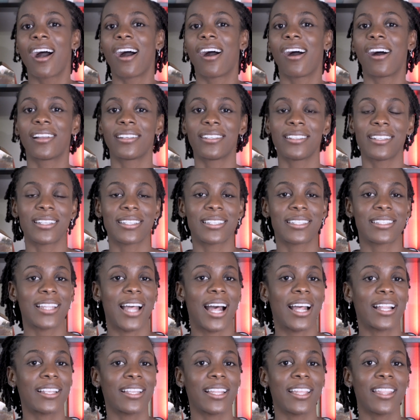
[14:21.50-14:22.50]

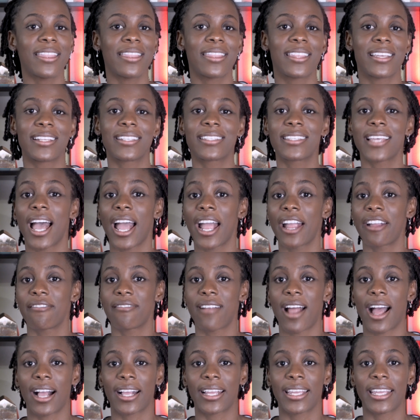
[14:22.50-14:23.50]
Understanding this
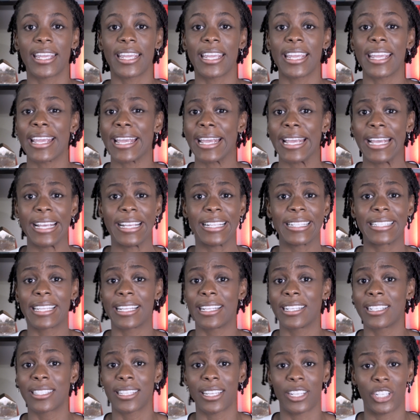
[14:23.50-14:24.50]
hierarchy
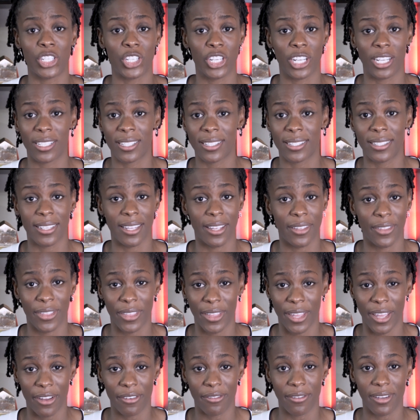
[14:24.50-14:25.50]
isn't just
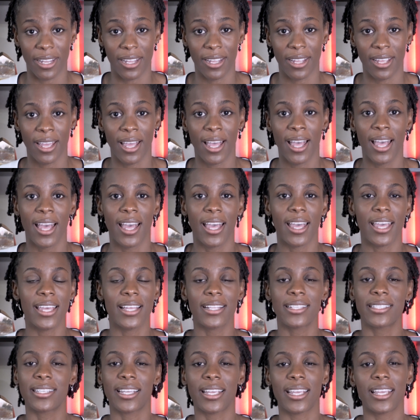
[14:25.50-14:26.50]
theory.
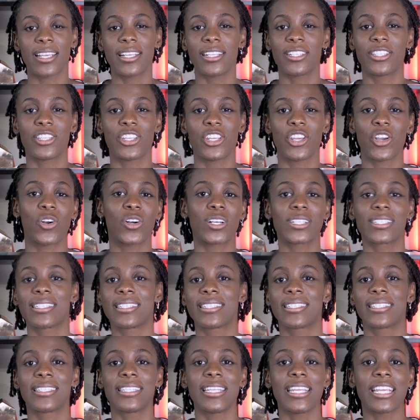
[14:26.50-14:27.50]
It is your
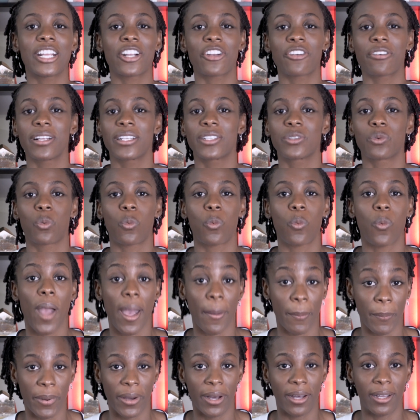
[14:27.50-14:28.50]
secret
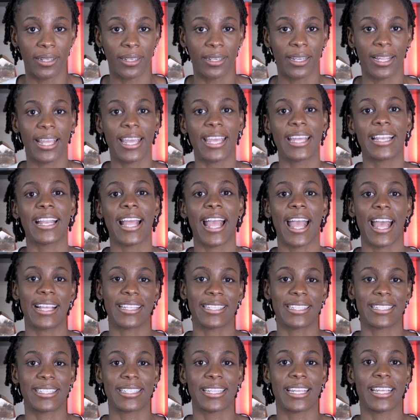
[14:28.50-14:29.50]
weapon in
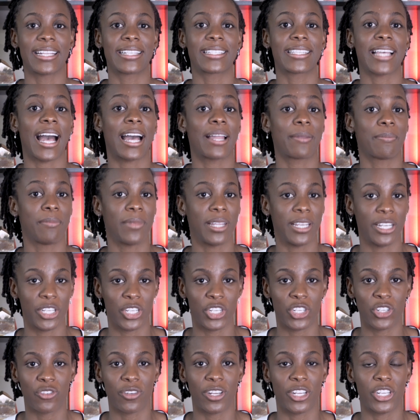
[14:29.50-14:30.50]
estate
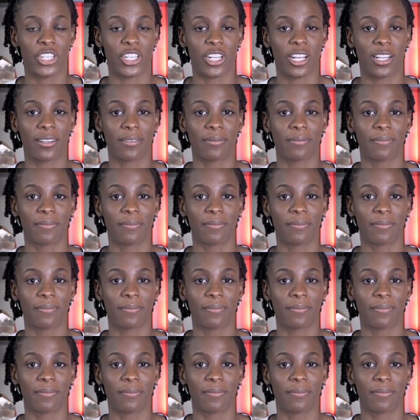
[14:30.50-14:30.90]
administration.